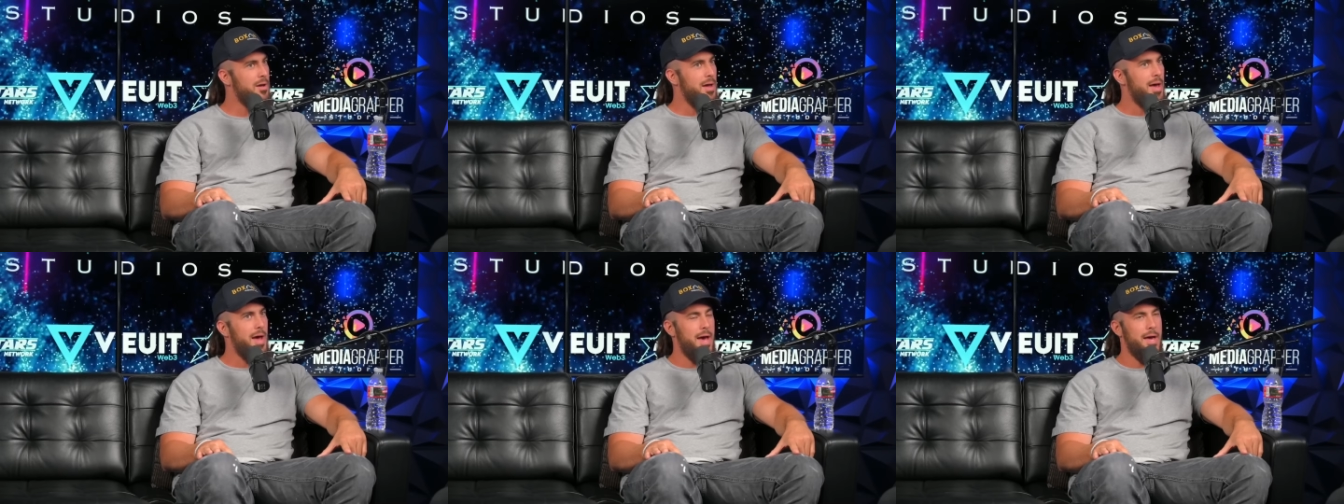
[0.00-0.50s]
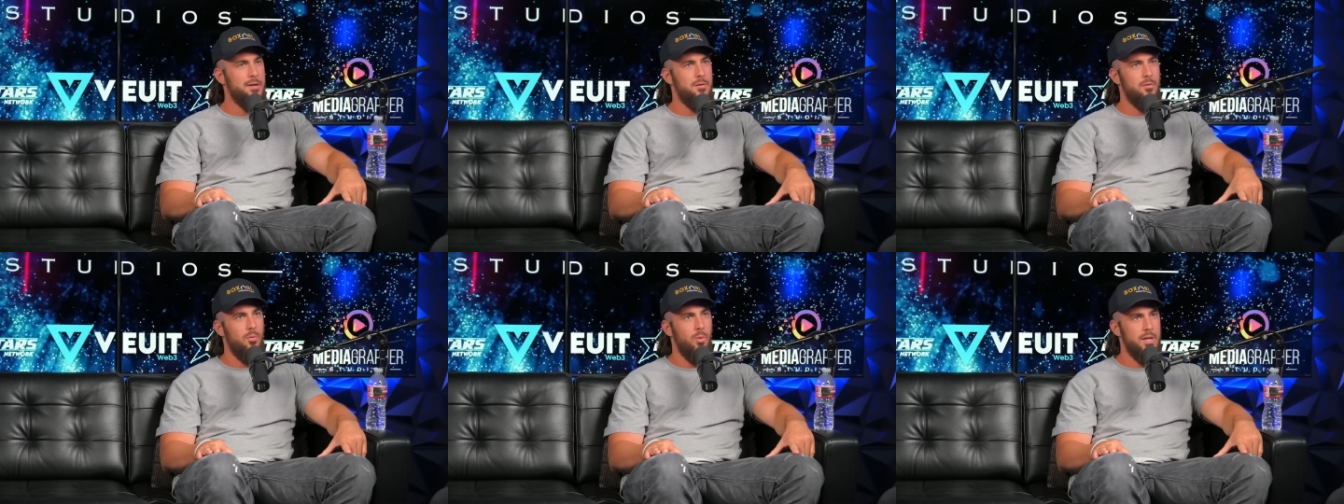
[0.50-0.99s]
Mm-hmm.
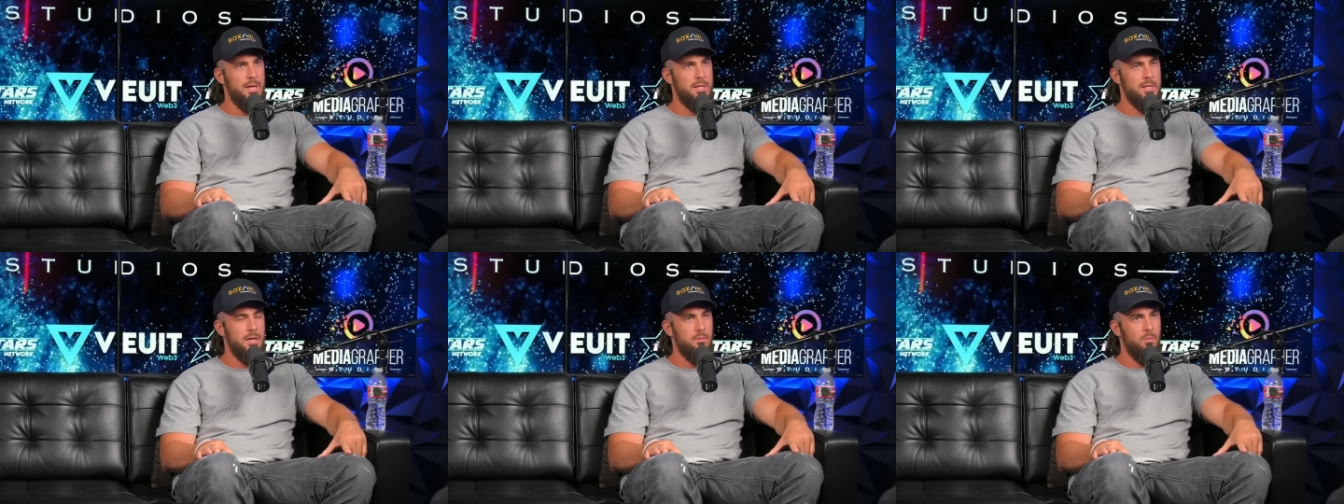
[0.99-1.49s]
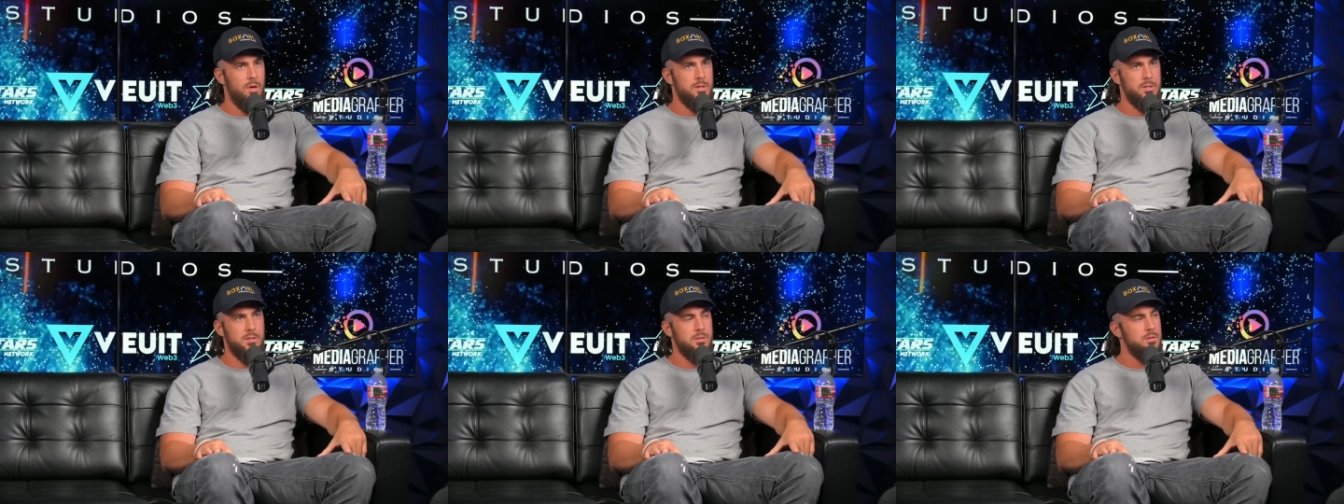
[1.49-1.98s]
And what he did was...
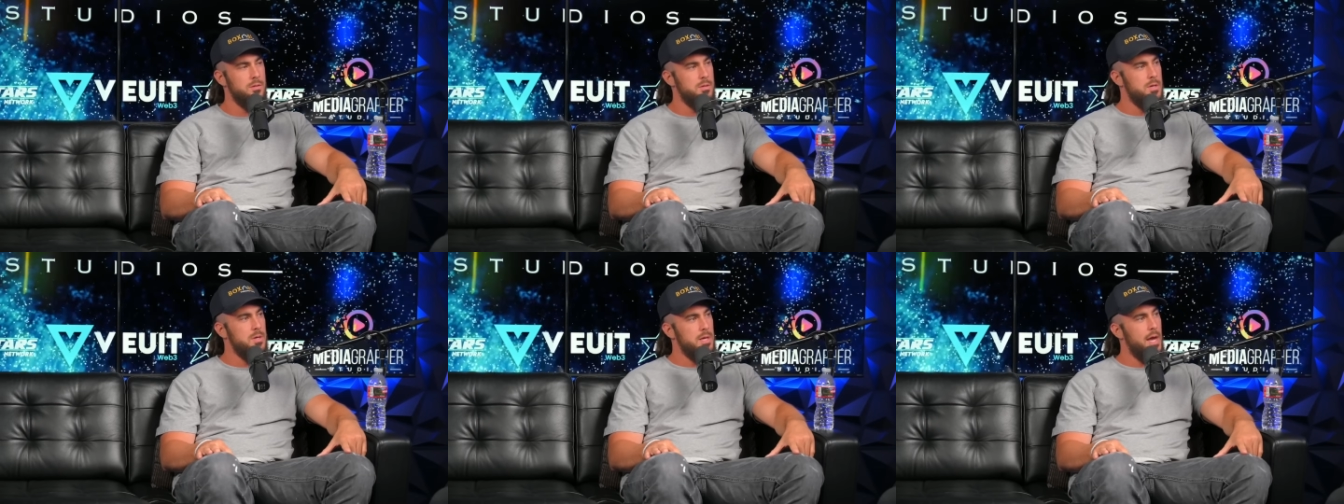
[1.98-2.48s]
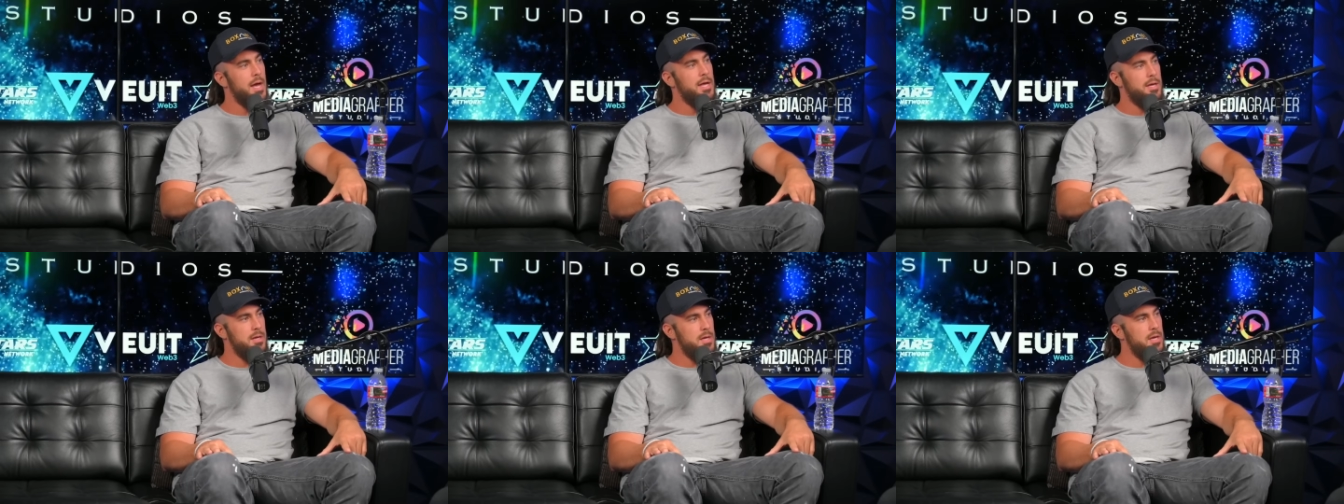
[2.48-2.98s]
He worked for you guys? He yeah,
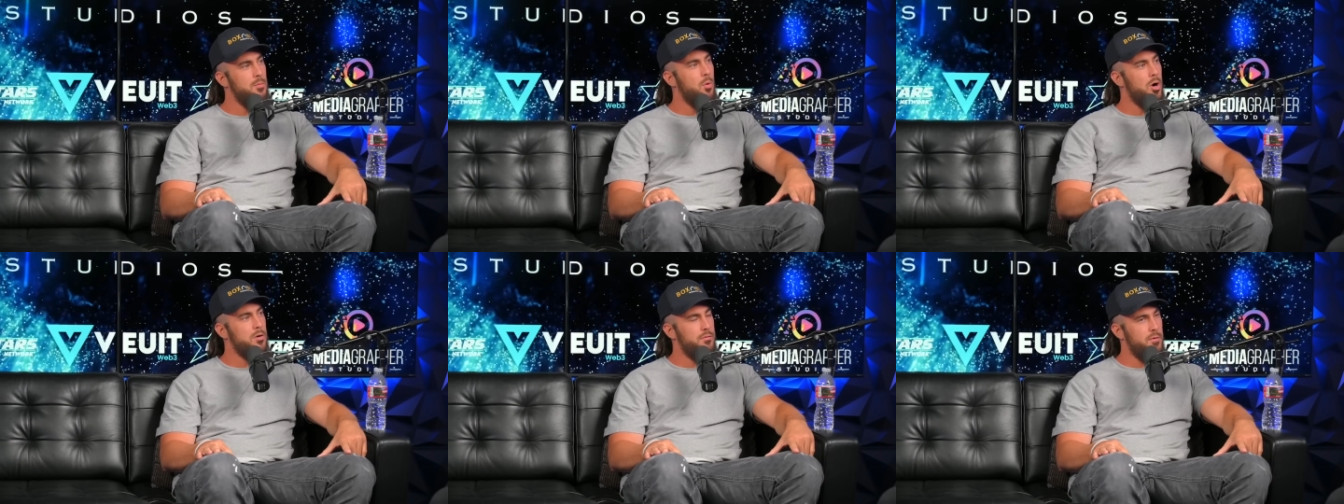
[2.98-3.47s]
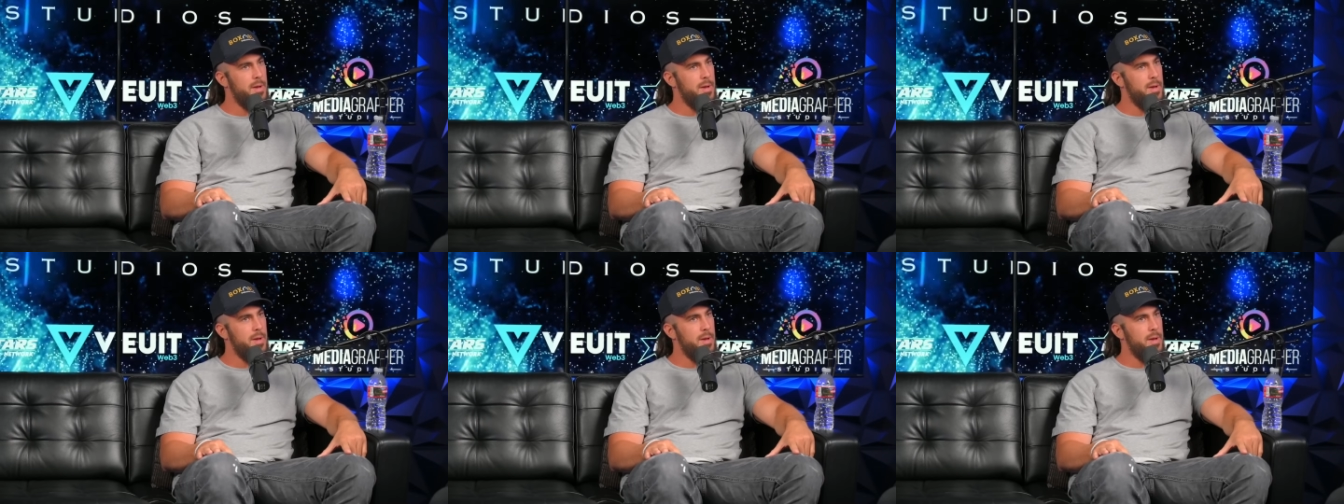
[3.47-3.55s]
he, he worked for